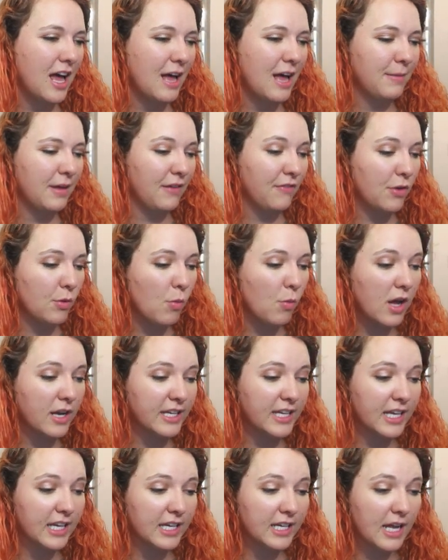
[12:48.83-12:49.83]
If you want to
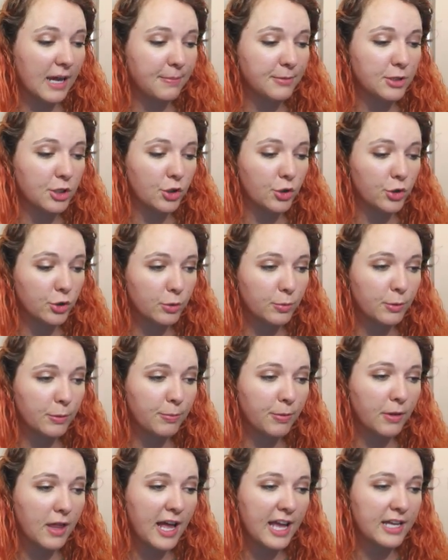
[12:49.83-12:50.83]
kick it up to uber
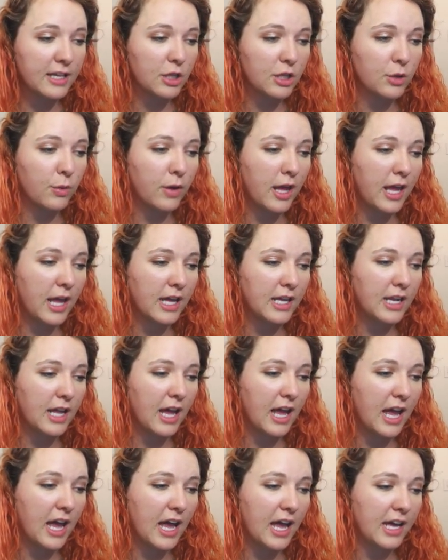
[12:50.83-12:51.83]
polite, you can
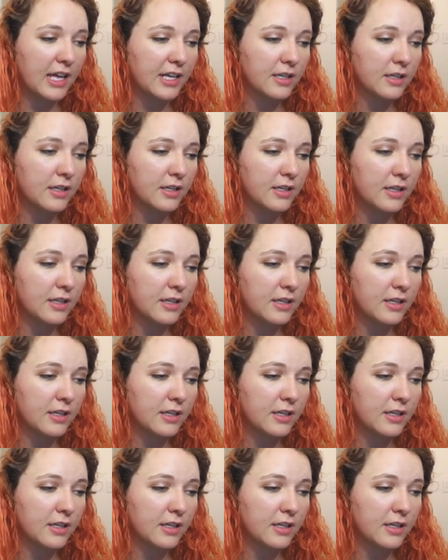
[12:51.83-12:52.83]
add
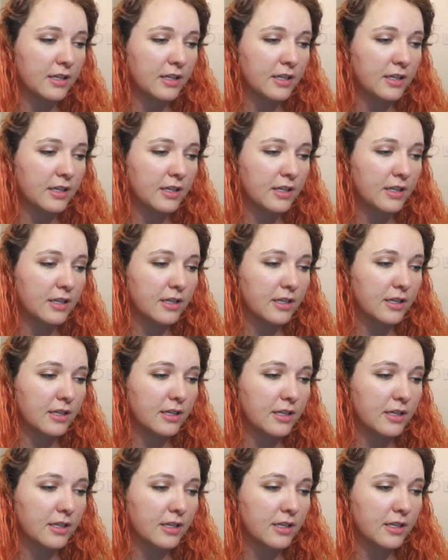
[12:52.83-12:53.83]
o
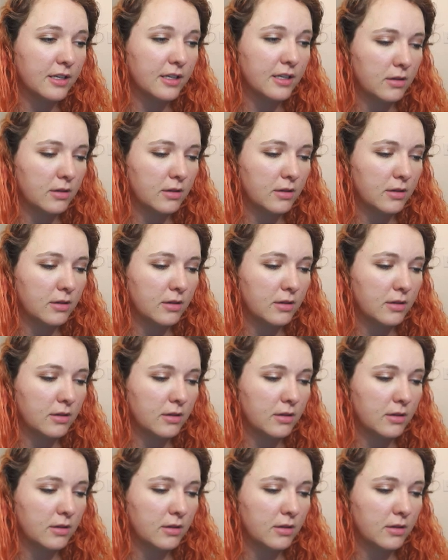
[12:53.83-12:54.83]
genki
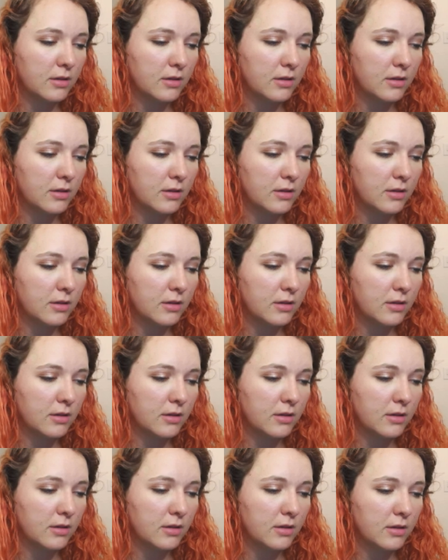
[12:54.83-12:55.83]
desu
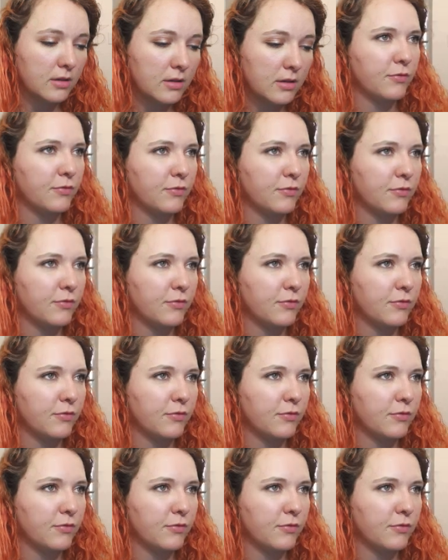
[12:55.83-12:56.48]
ka in front of that.